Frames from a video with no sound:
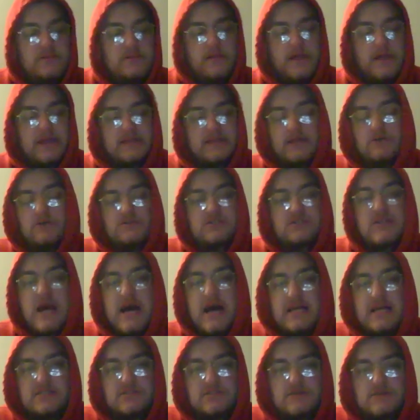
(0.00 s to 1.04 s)
like those
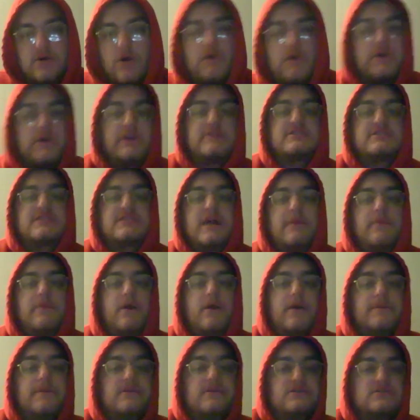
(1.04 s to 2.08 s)
guys all got to step
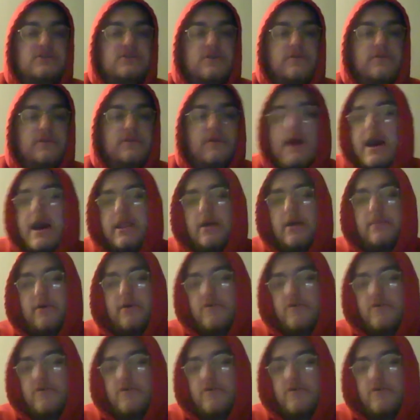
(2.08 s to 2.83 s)
up and turn the lineup